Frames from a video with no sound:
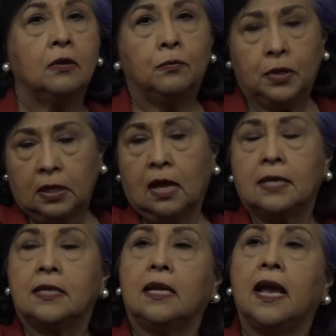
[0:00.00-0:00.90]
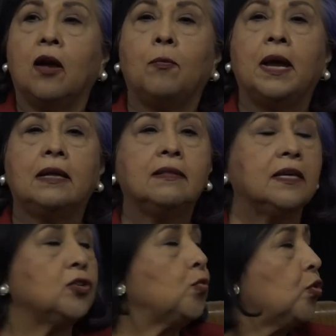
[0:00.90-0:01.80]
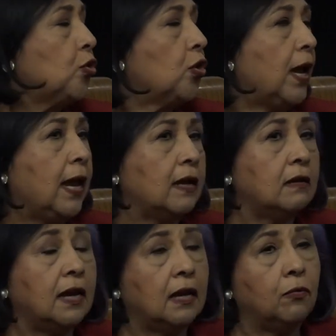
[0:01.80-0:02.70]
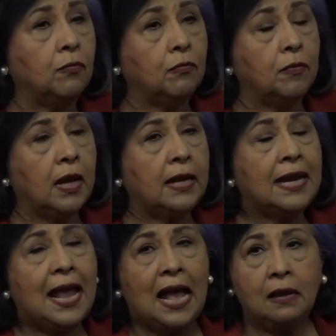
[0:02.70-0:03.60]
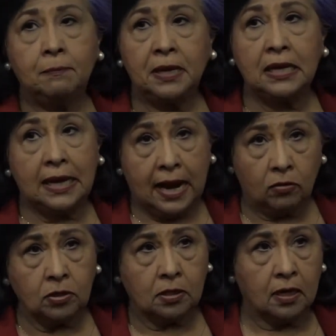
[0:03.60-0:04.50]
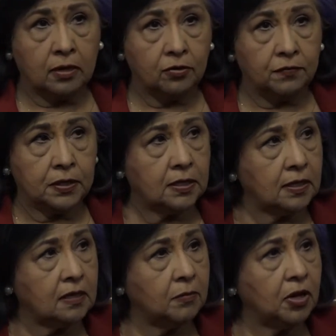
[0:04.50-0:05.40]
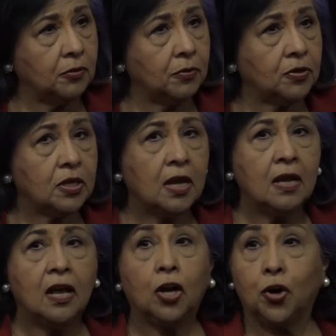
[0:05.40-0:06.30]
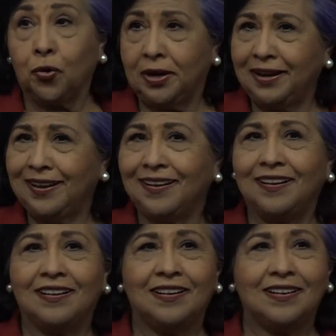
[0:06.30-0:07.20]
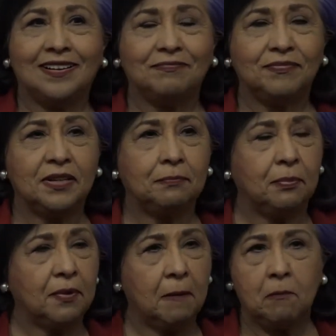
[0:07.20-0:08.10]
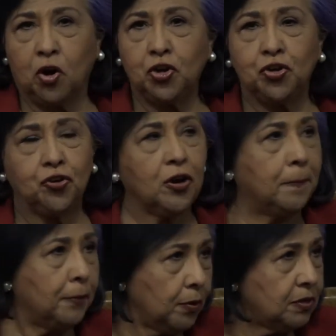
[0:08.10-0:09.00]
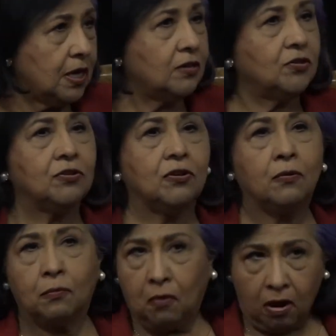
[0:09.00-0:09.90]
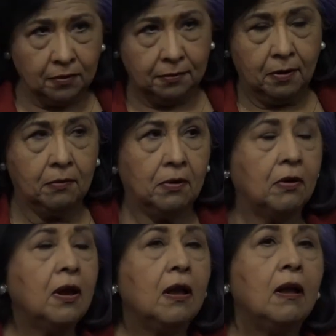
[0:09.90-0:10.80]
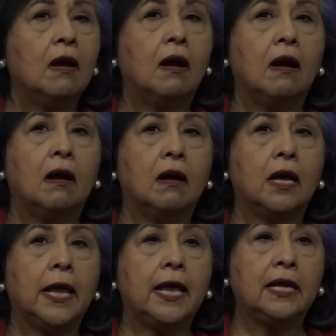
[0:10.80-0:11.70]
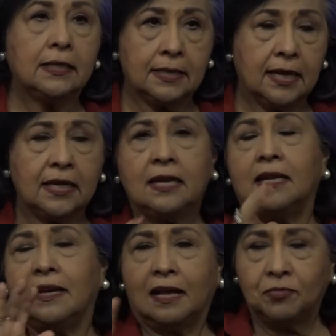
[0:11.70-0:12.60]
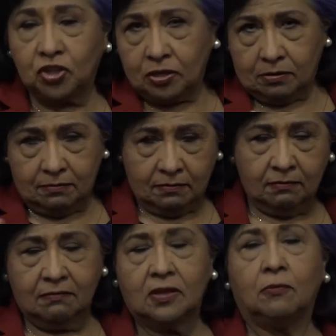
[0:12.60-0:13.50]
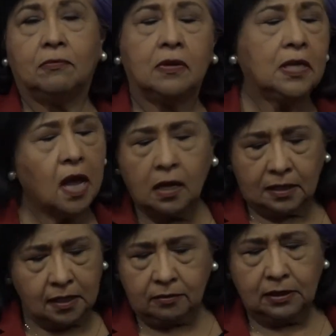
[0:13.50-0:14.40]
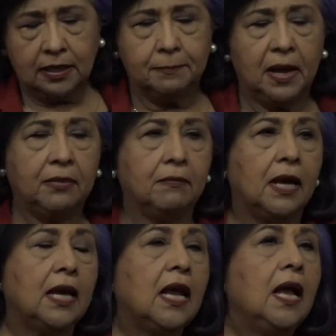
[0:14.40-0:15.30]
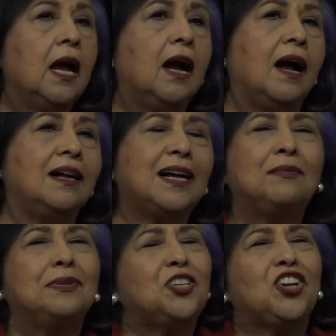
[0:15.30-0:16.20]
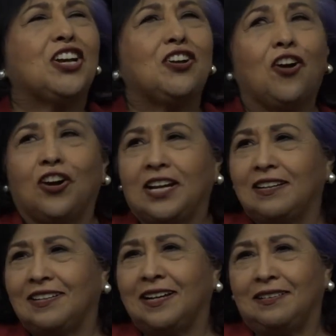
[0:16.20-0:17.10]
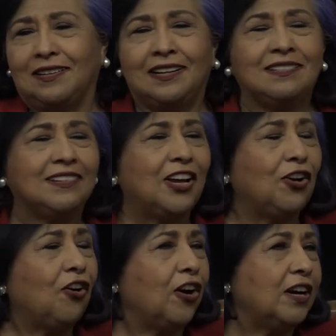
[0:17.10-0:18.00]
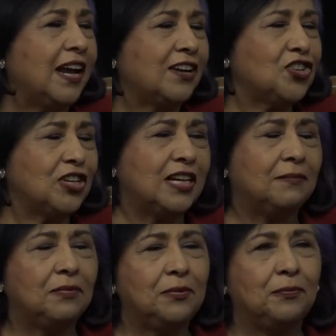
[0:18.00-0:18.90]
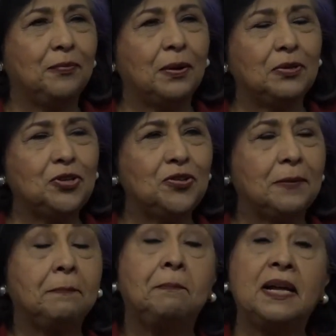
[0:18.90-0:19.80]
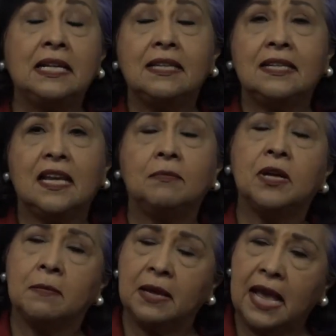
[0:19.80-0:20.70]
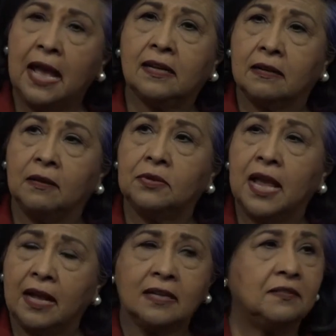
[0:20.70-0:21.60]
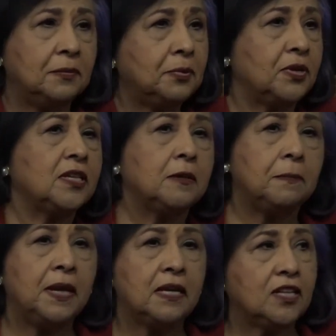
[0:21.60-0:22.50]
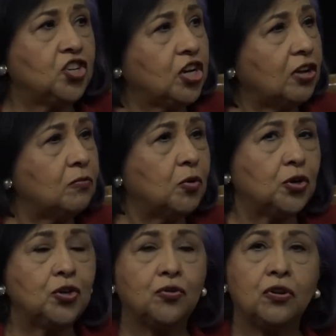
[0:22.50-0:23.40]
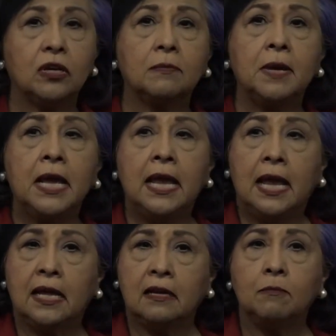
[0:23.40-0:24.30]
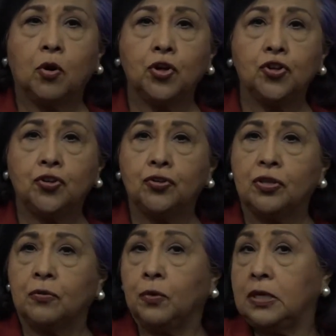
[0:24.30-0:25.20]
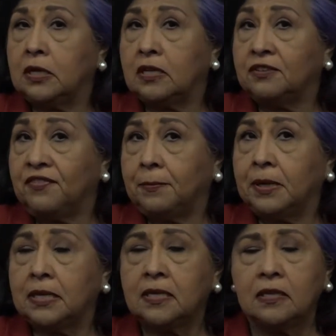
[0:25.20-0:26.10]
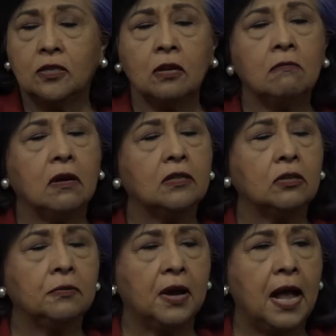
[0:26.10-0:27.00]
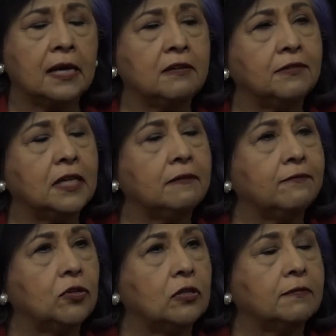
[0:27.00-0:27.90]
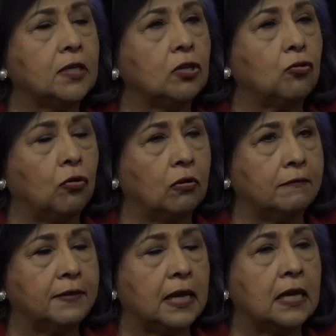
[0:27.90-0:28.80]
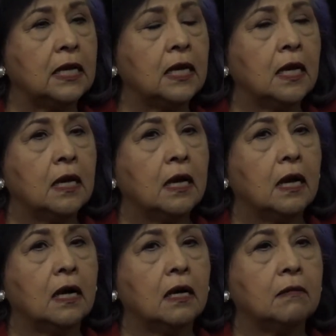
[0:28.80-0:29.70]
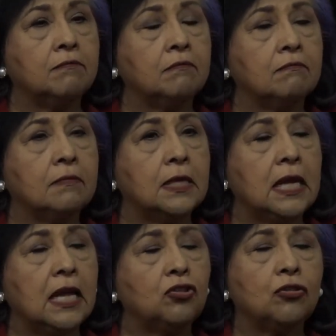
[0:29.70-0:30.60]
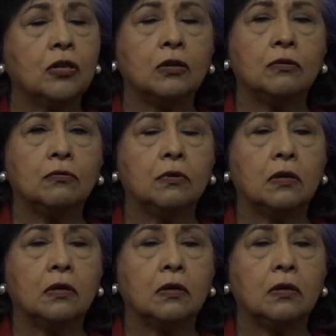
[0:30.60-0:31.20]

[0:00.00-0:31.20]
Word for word: realizing how bad things were and, and, and had been an outsider of this system. In other words, a critic, uh, um, a marcher, a protester, a rock thrower, uh, in a sense, not just not no, literally. Not literally, by the way. Uh, I'm chicken-hearted at, at, at, heart, actually. I wouldn't try to do that. But at the same time, I, act, I actively participated in the Chicano Moratorium and in marches that we did as feminists and so on. So we're actively involved in all of that. Um, and so